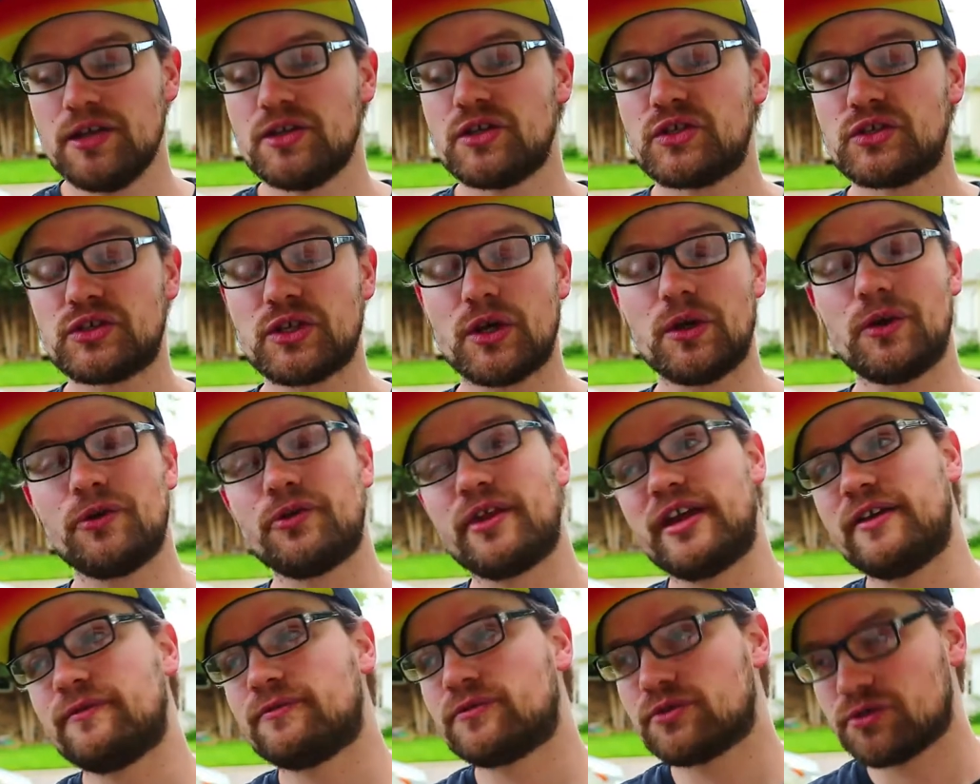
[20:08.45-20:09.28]
So
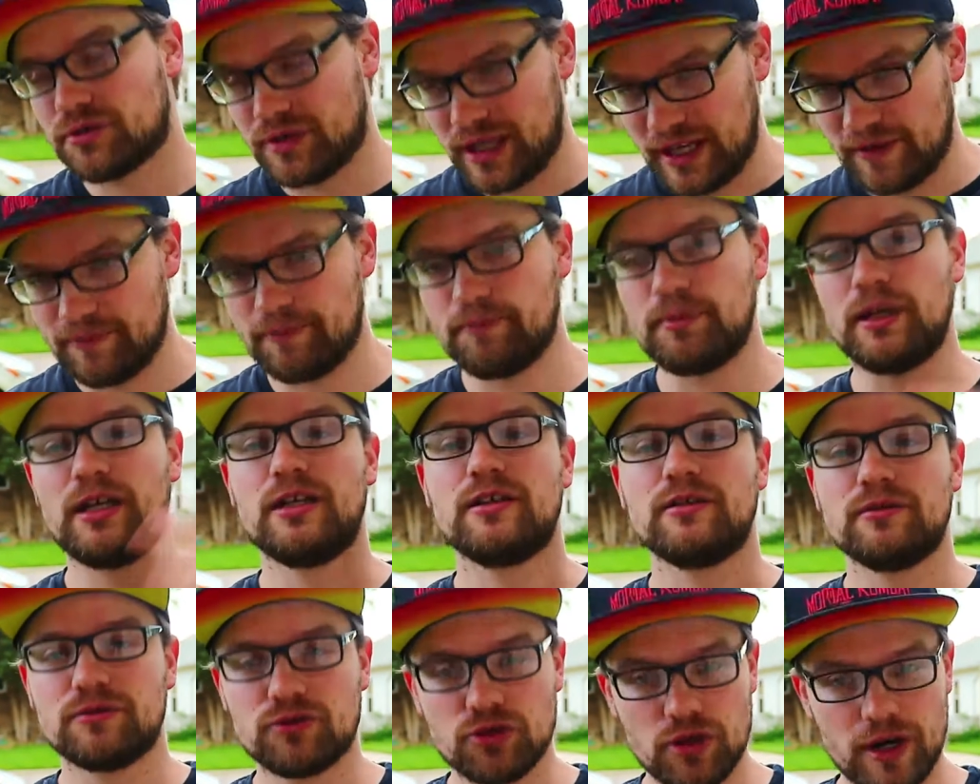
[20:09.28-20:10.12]
they've they've
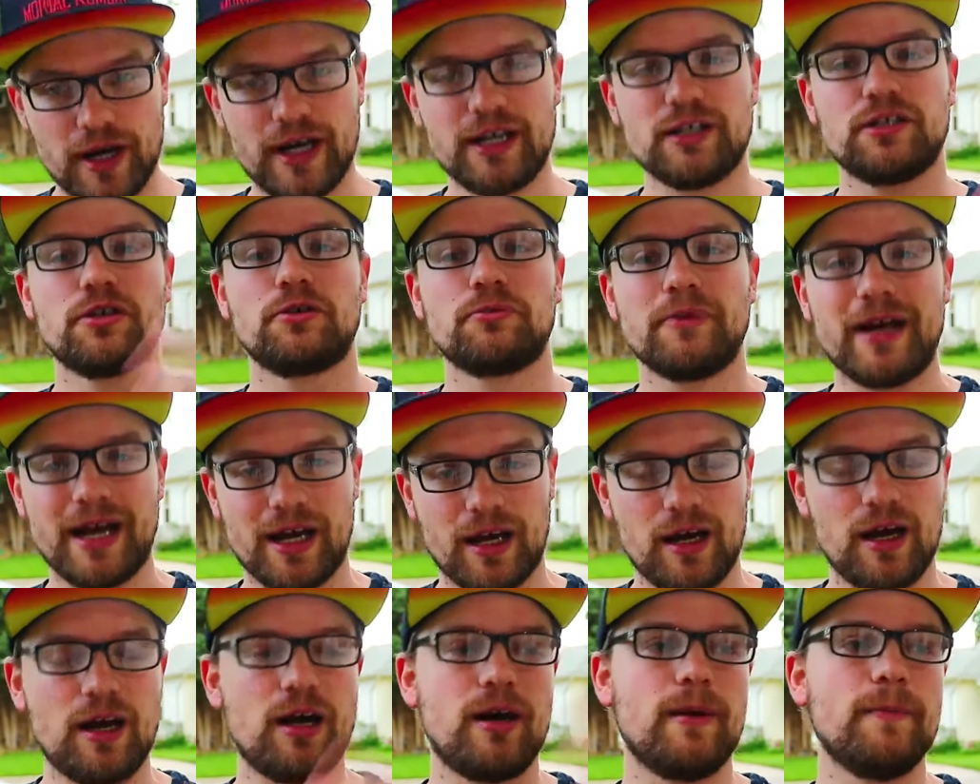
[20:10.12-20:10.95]
been trying to
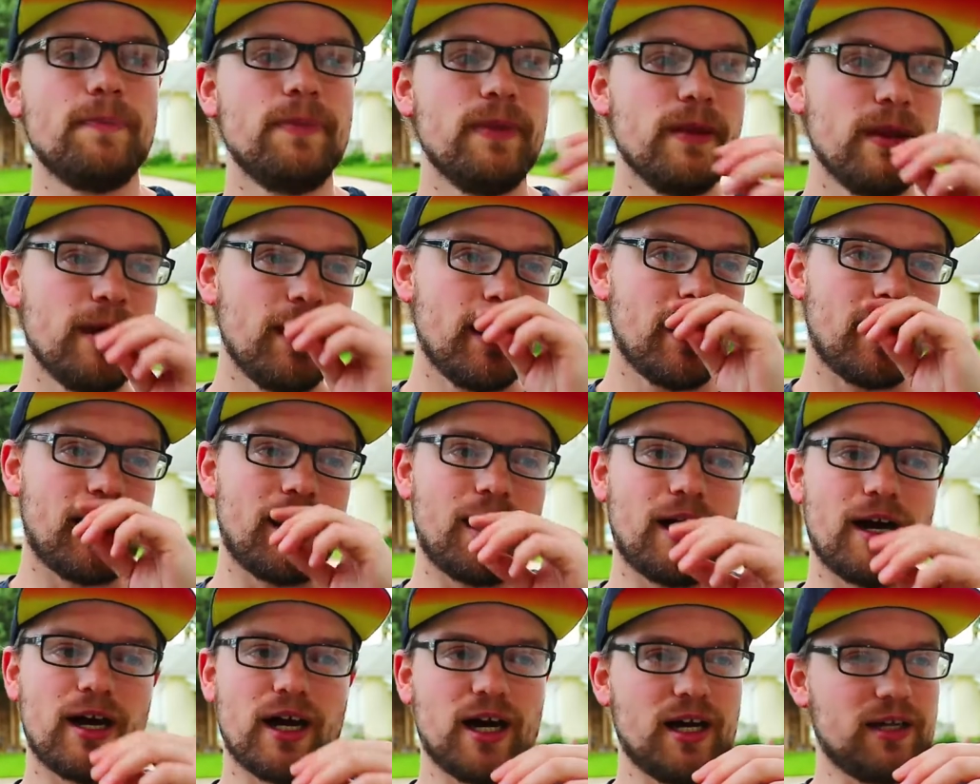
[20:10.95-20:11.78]
retcon
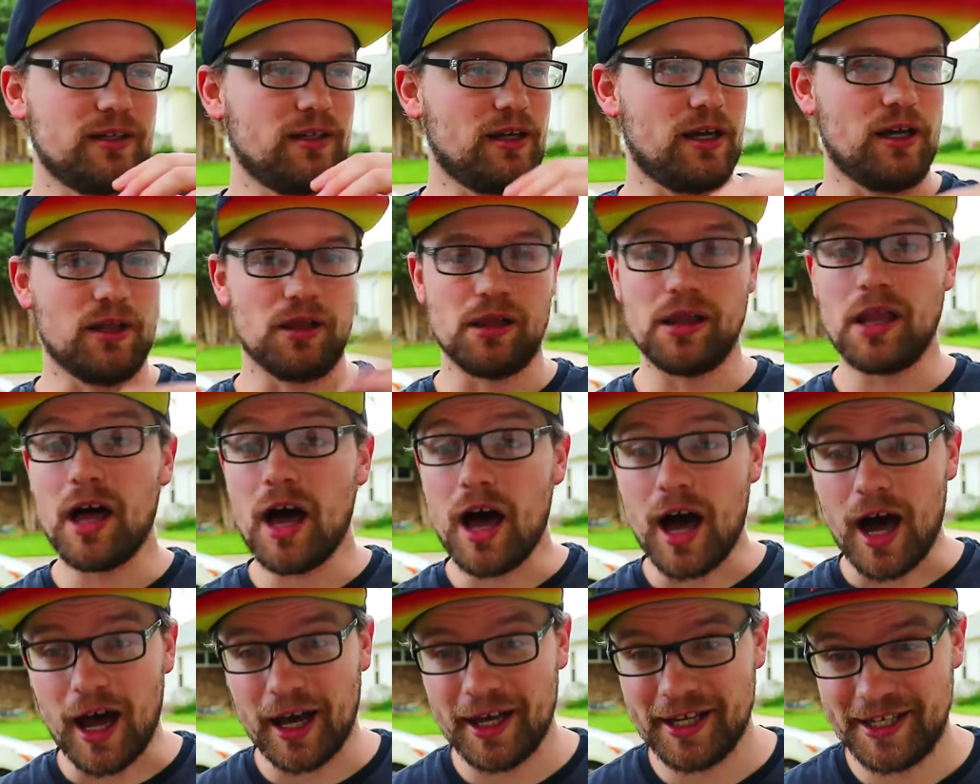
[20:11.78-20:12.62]
uh, a
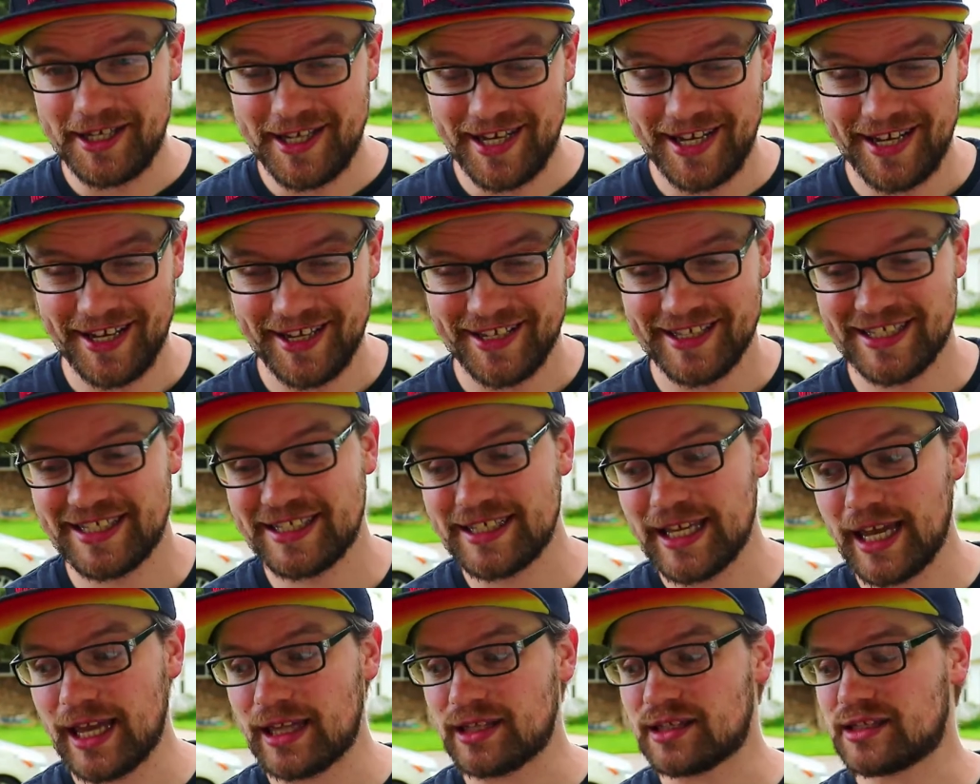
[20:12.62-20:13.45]
lot
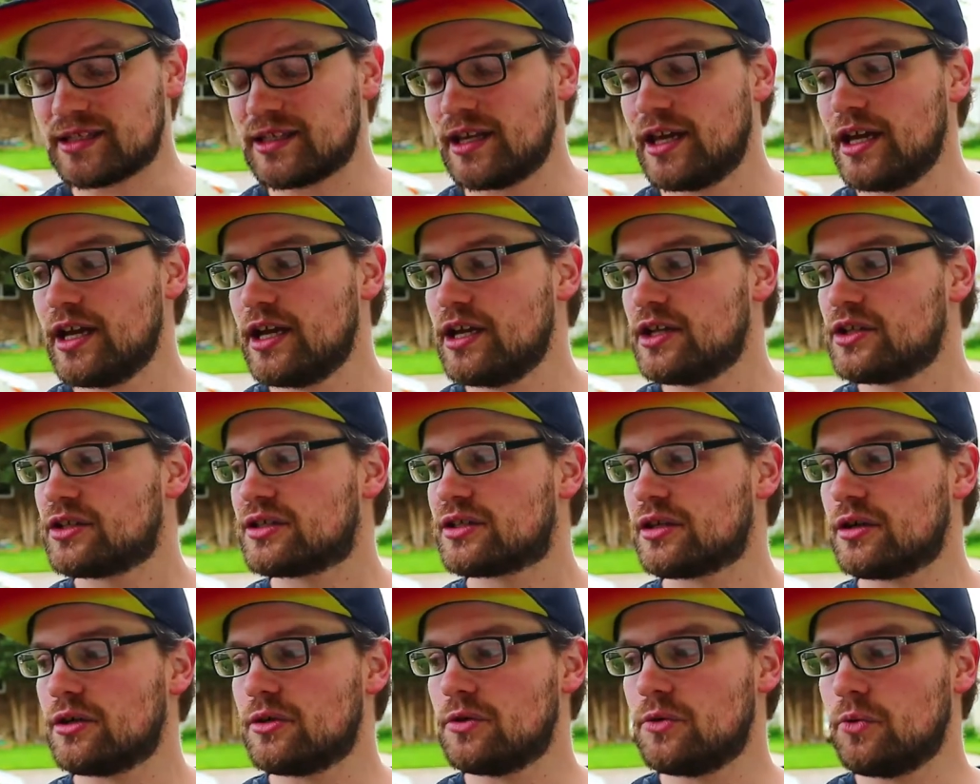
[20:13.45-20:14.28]
since.
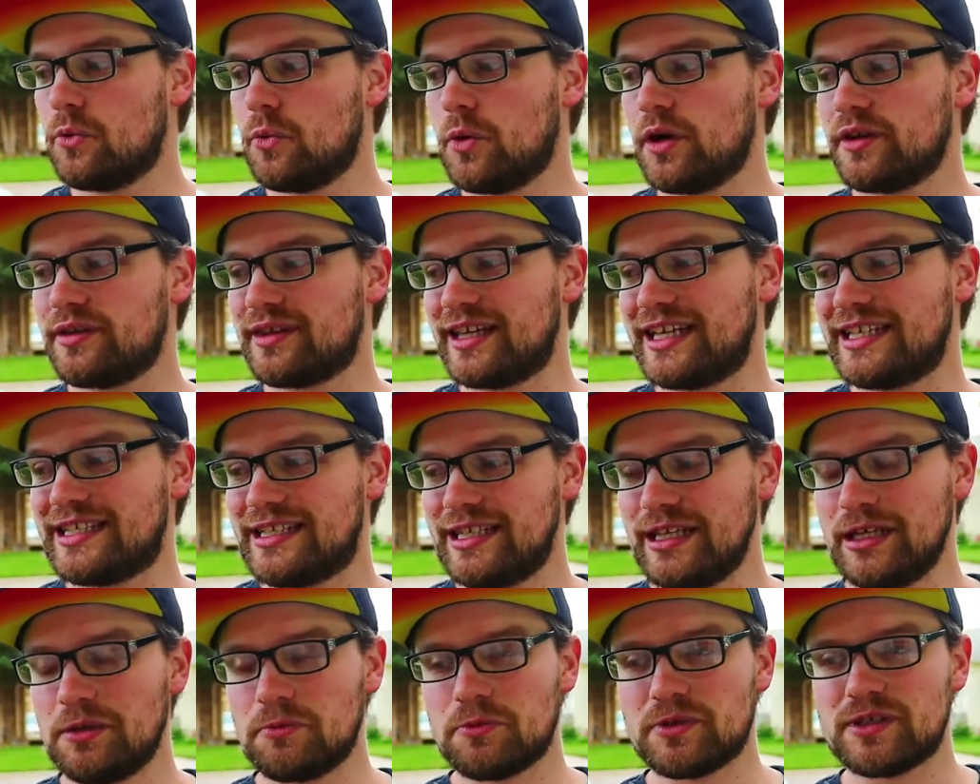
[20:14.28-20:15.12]
So what they
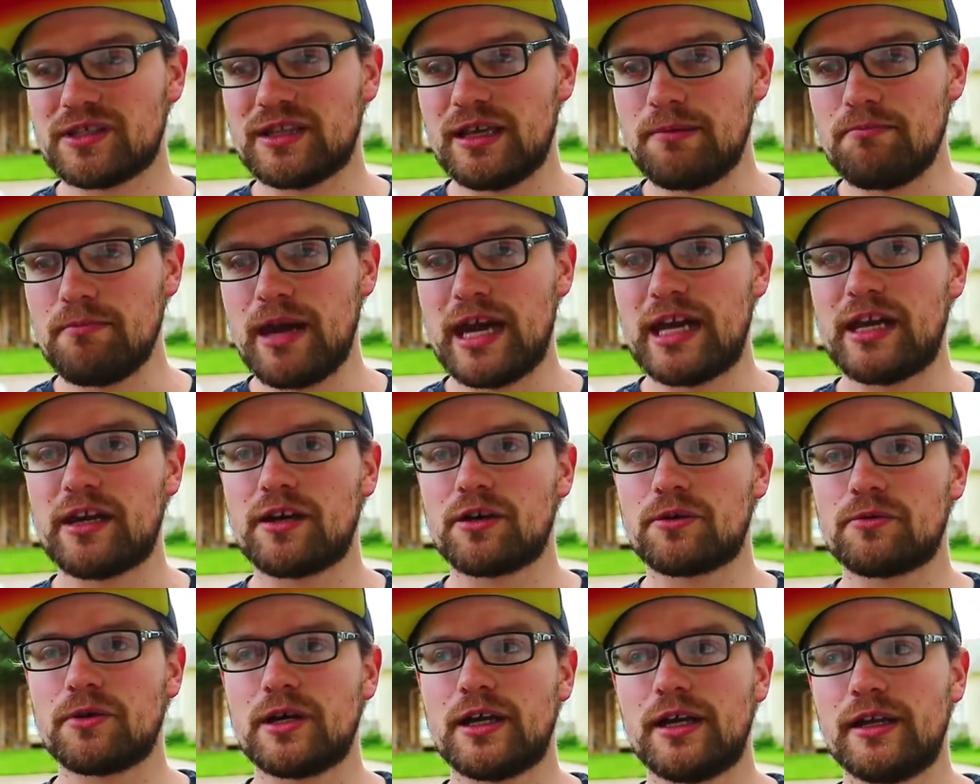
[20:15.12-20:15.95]
did was they made
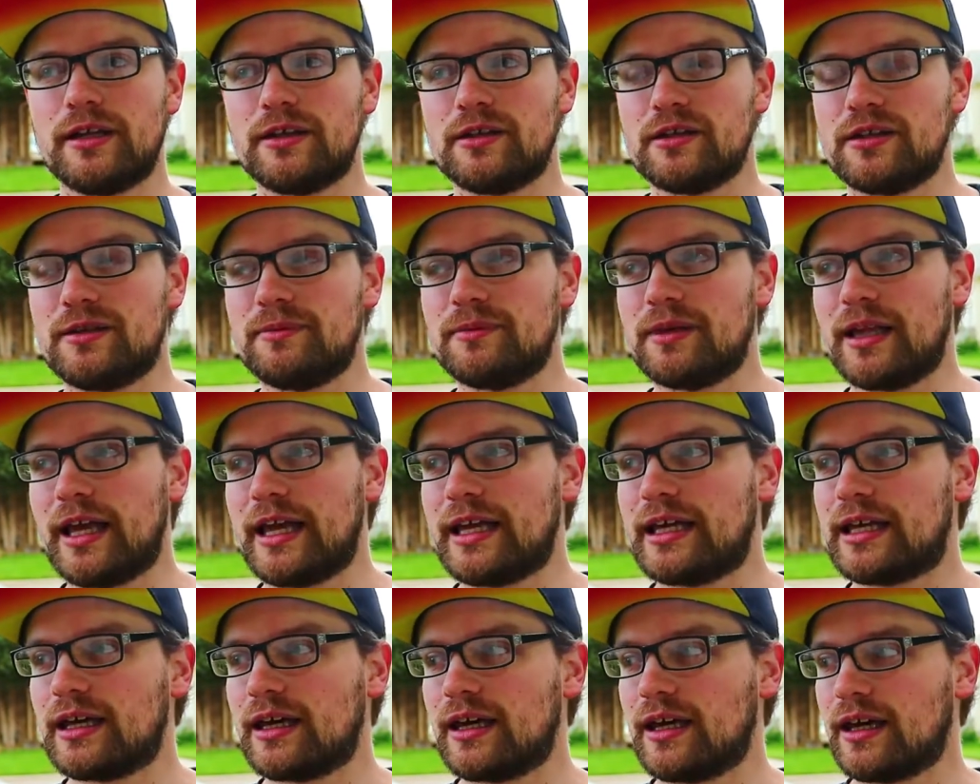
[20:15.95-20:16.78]
it a run
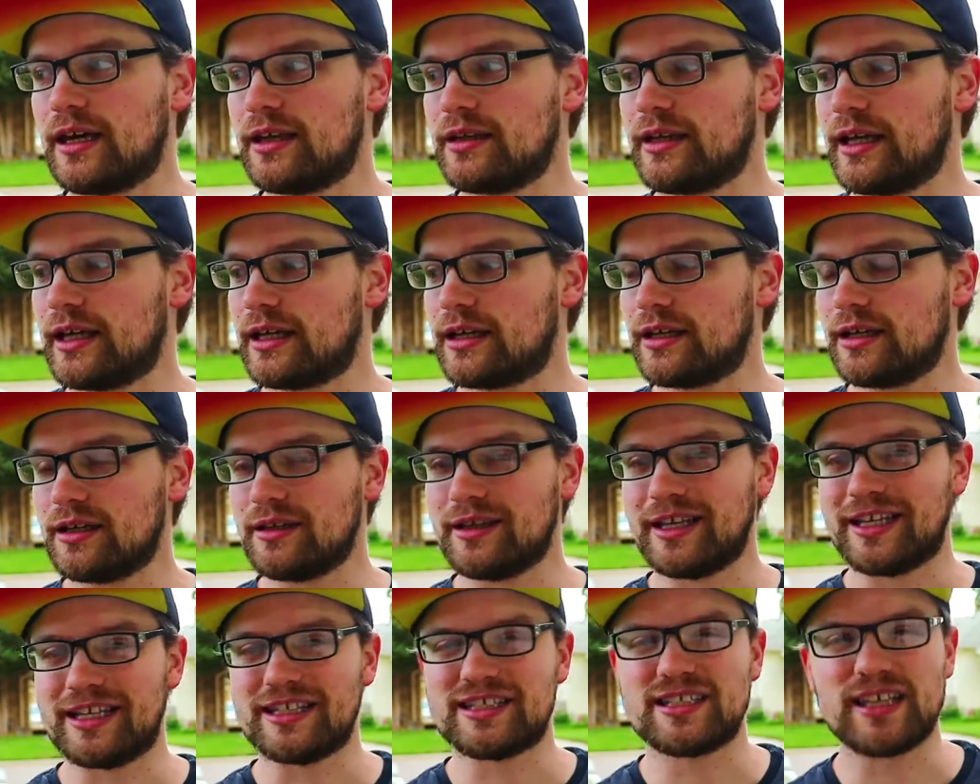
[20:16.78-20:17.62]
like a, like a,
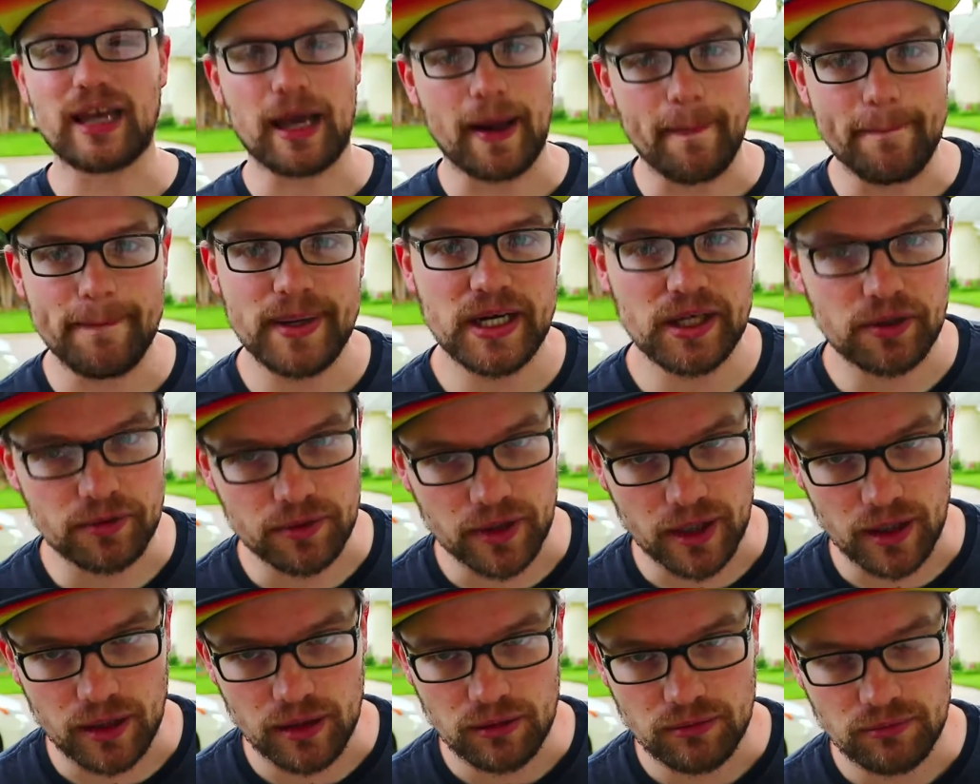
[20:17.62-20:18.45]
like it's like a beer
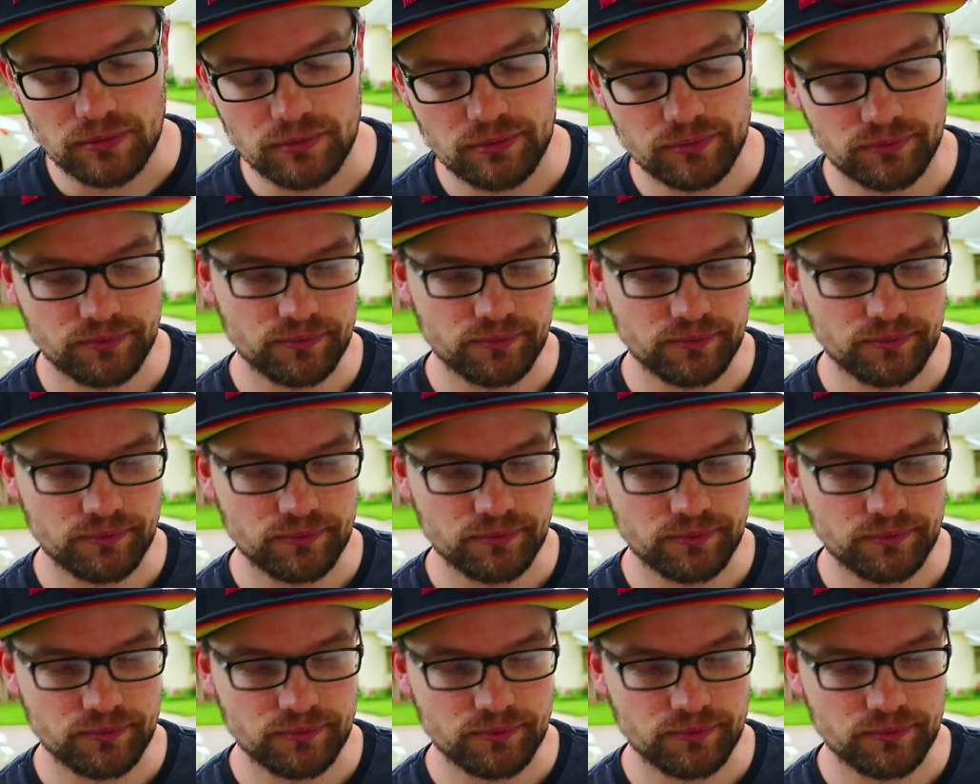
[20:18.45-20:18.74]
run.